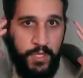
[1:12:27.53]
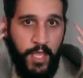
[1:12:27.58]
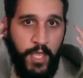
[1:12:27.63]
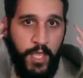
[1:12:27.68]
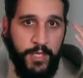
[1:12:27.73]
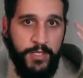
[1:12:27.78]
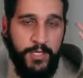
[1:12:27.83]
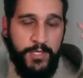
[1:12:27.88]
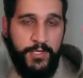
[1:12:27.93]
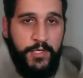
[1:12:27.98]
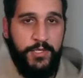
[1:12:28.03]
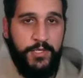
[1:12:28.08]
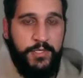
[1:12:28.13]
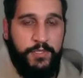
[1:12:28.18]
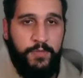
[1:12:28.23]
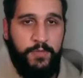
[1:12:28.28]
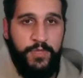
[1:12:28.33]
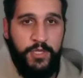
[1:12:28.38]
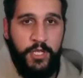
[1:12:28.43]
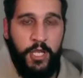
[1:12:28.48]
And this is
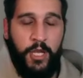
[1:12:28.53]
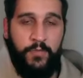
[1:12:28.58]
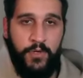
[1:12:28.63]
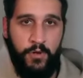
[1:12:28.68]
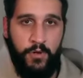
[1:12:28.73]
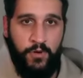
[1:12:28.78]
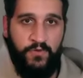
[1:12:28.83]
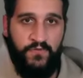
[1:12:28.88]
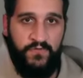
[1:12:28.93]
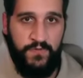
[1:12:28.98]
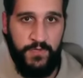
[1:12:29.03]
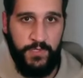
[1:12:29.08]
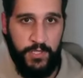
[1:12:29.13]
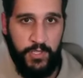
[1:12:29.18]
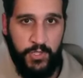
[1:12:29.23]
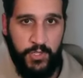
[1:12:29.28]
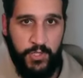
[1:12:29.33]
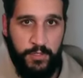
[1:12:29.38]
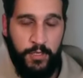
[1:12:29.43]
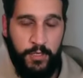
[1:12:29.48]
to become your own
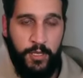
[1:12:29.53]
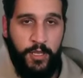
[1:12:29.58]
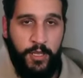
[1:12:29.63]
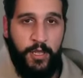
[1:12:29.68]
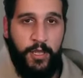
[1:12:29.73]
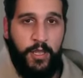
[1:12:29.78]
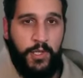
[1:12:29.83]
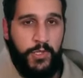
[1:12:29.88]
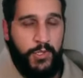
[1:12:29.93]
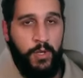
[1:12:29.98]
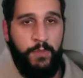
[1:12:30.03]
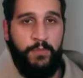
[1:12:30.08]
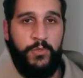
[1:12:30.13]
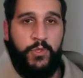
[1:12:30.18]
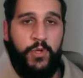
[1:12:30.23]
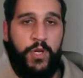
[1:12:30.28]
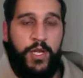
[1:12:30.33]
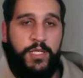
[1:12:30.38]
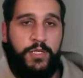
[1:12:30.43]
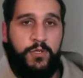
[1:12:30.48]
physician. So I'm
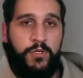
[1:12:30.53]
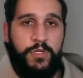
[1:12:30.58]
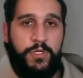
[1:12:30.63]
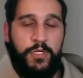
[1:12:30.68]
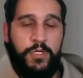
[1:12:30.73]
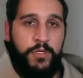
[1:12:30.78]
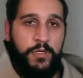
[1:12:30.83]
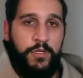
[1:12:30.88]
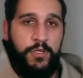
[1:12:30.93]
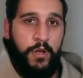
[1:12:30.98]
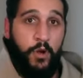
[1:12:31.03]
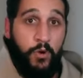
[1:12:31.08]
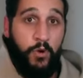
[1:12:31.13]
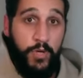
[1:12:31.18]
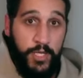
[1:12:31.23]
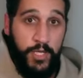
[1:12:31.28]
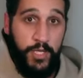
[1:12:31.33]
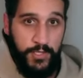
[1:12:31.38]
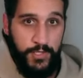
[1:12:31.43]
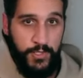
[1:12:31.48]
training you to
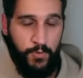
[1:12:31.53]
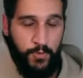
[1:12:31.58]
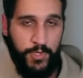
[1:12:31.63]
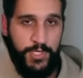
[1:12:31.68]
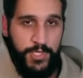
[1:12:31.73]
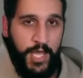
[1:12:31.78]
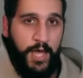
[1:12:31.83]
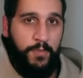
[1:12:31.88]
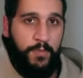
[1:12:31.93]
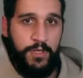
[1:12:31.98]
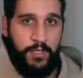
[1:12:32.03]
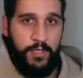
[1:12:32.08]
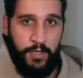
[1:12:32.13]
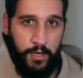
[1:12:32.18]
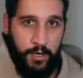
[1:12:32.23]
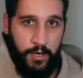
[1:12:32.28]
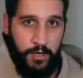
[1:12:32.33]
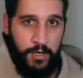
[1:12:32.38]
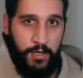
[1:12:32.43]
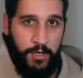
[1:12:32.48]
notice what's happening
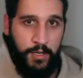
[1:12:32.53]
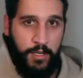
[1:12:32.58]
there.